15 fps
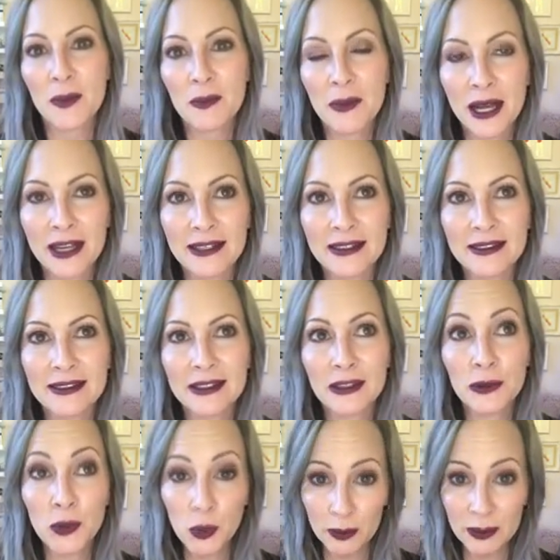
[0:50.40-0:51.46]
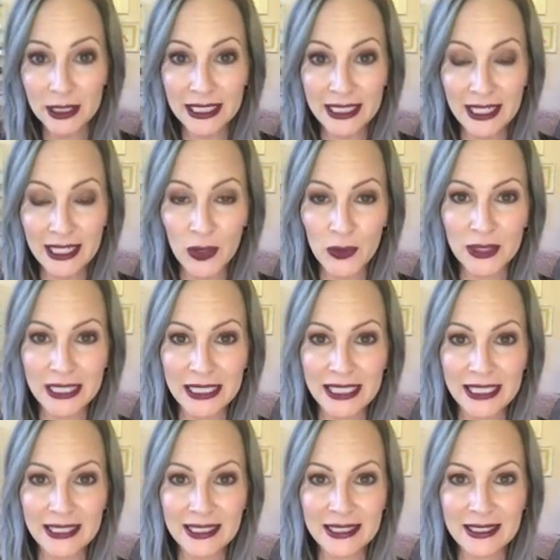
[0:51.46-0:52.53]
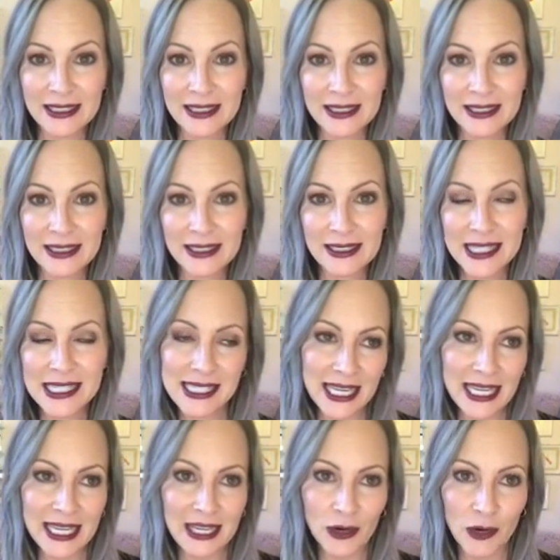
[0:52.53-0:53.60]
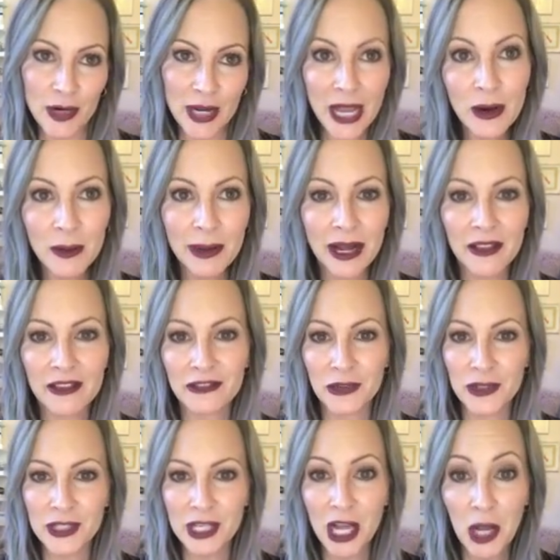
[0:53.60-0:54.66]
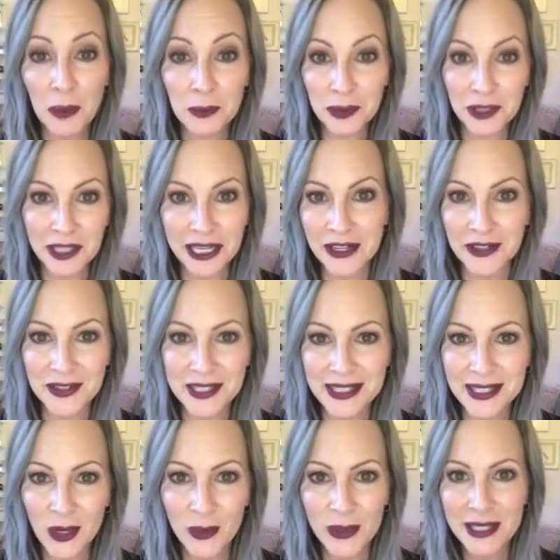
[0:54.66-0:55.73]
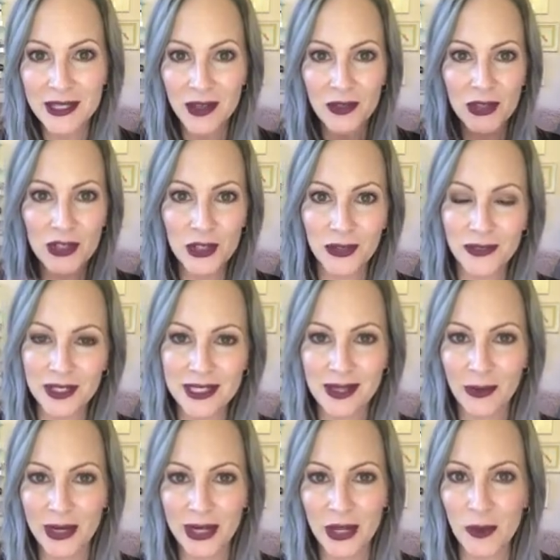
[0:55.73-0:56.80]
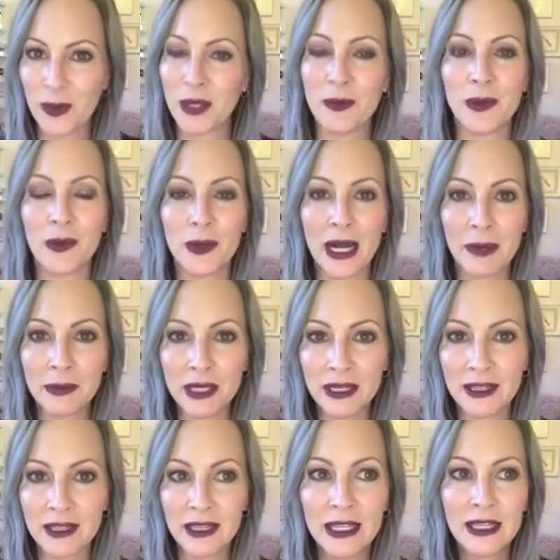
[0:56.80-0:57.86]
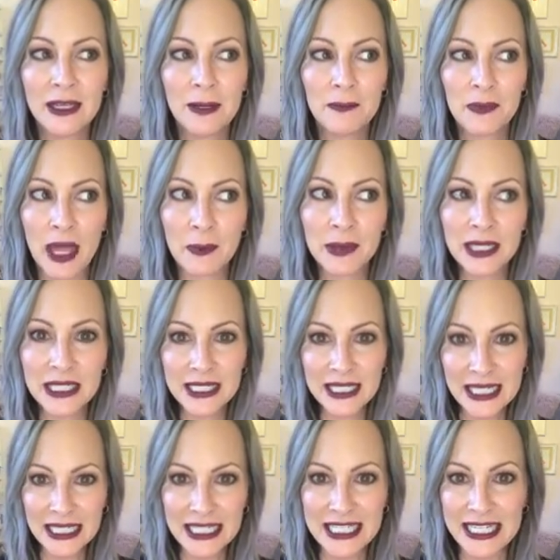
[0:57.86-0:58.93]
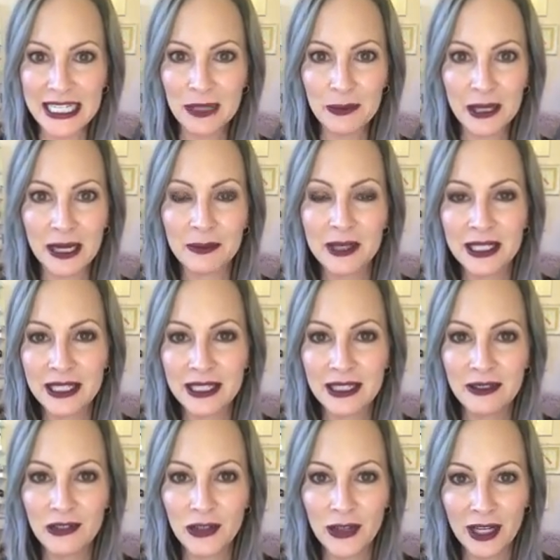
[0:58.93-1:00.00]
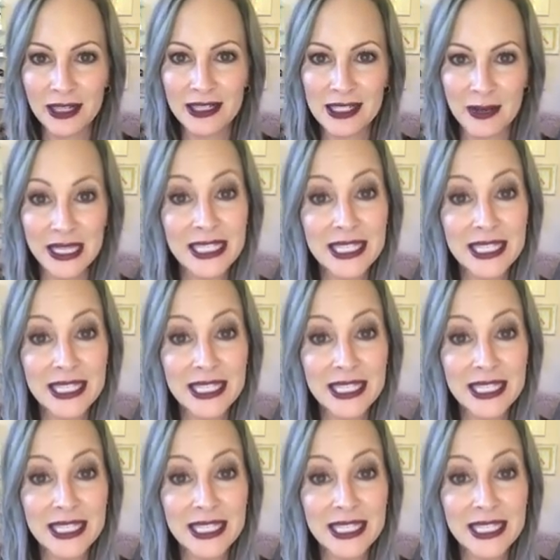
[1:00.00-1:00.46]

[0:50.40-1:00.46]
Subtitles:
but you normally only see or know about the first couple of layers. It's always on the surface that we know people. But I'm gonna dig deep, and I'm gonna give you guys some